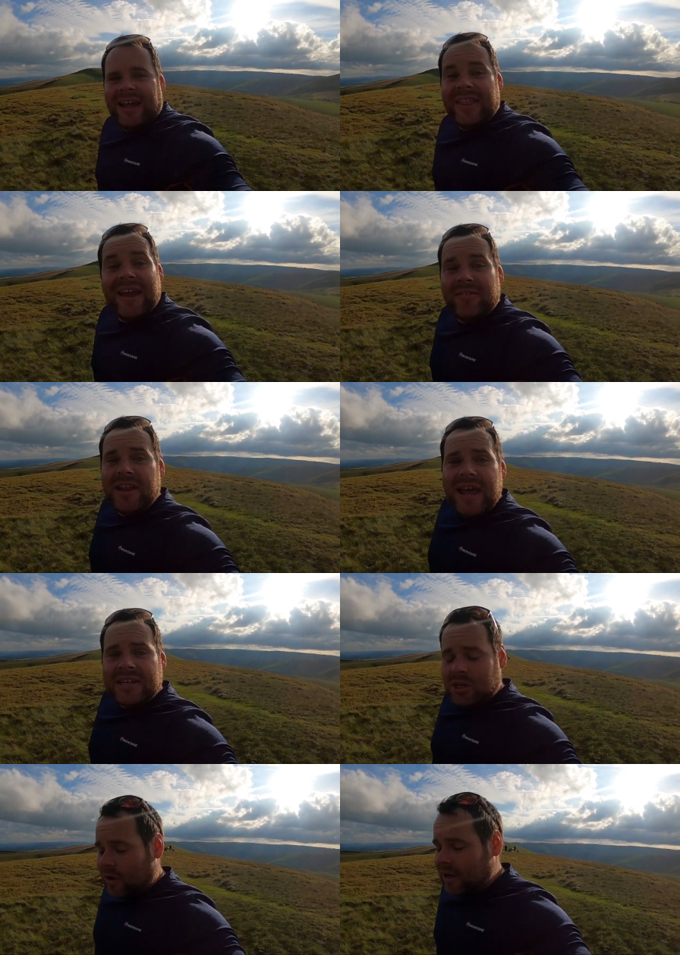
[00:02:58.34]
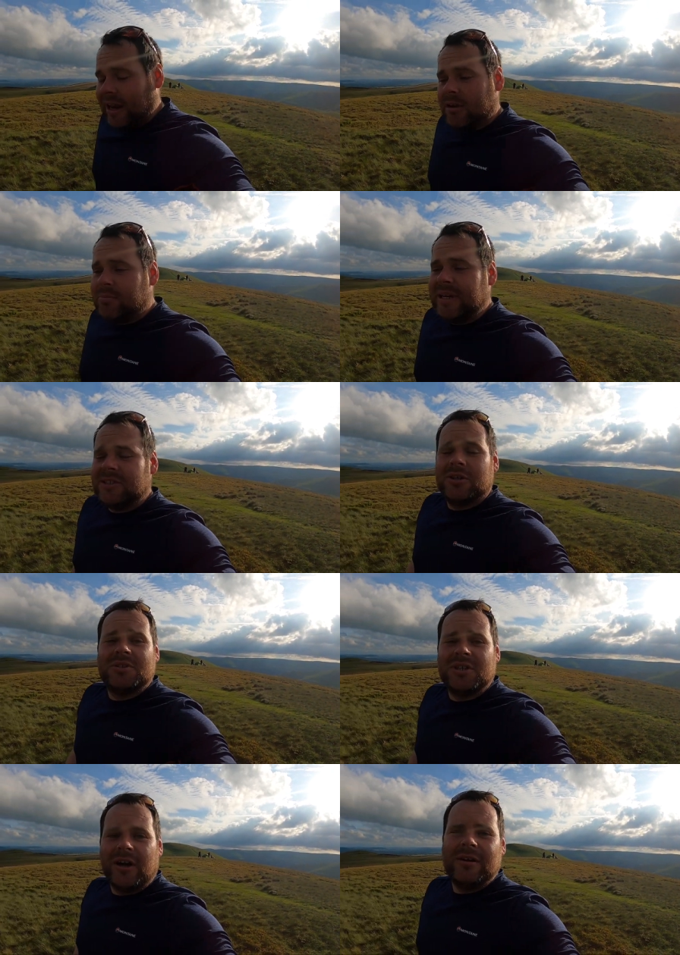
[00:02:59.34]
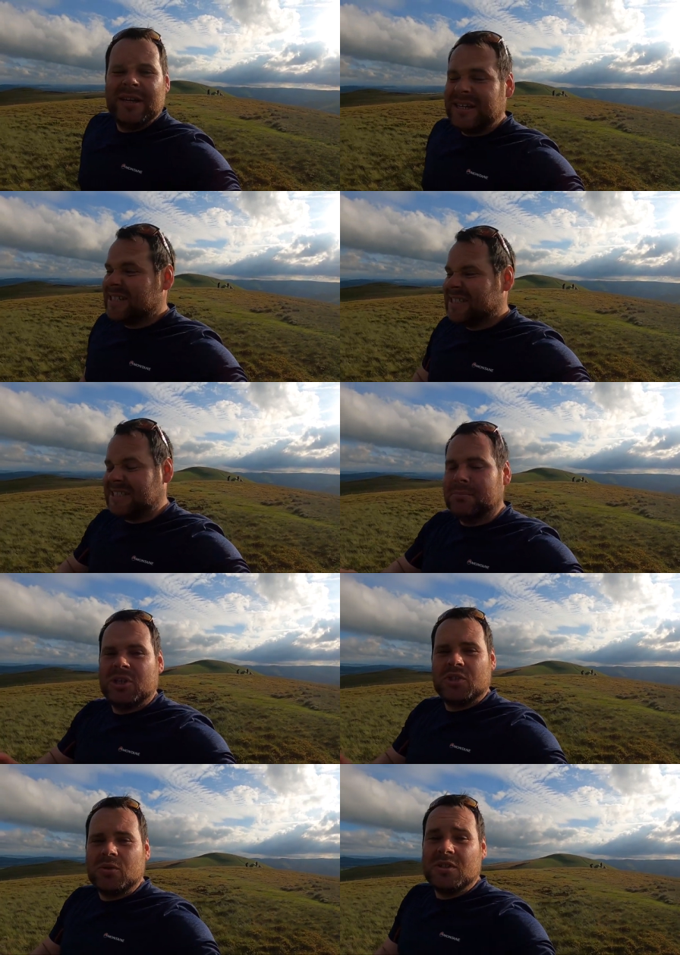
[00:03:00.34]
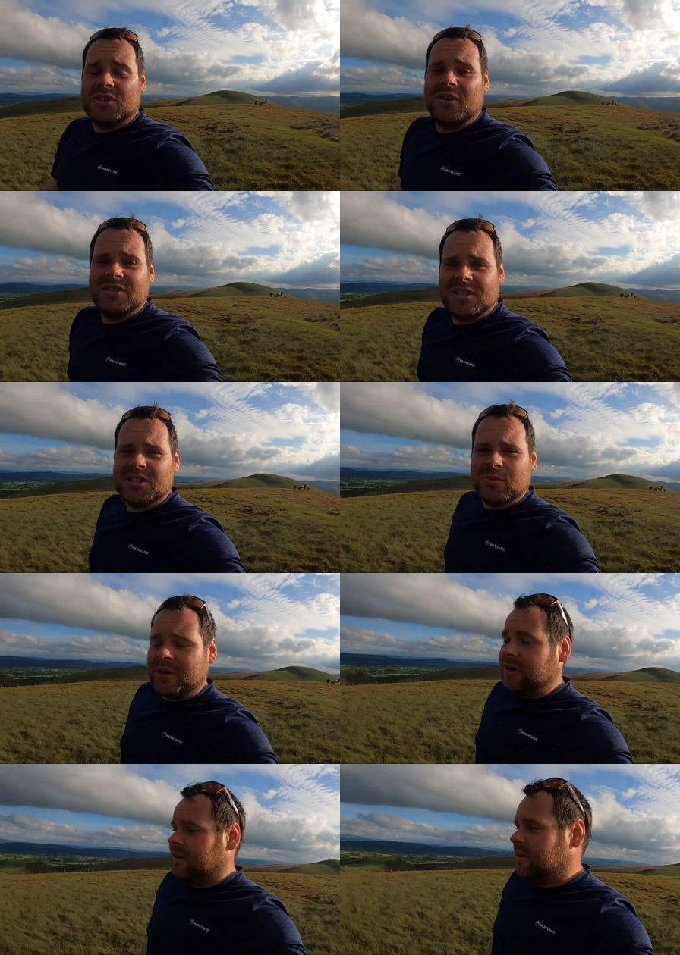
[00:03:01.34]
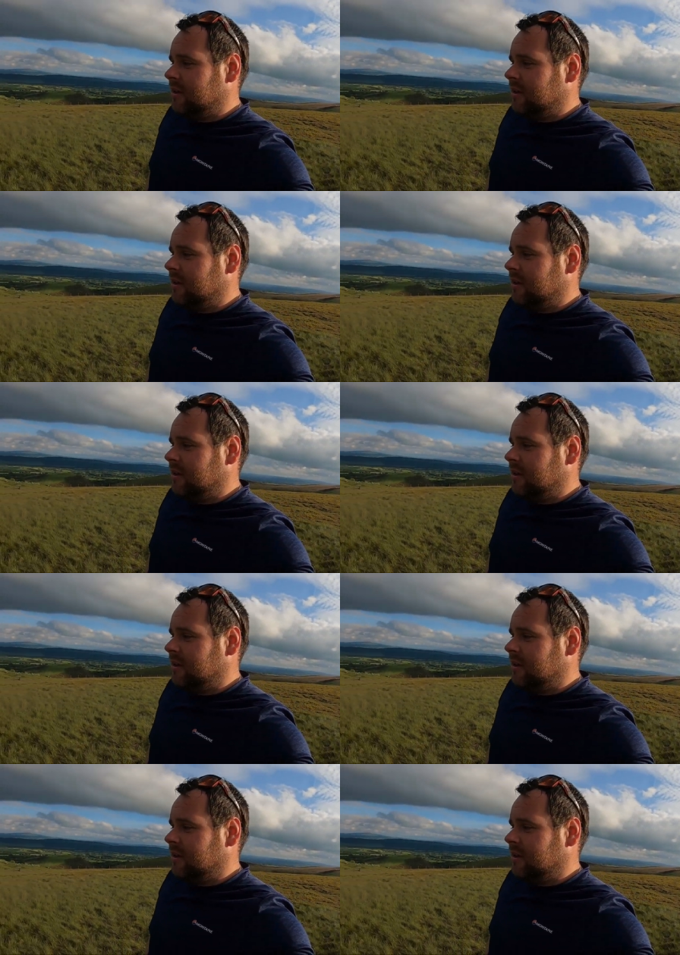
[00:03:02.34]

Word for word: And they're in the Naturehike Cloud Peak too tonight. Similar sort of design to this one.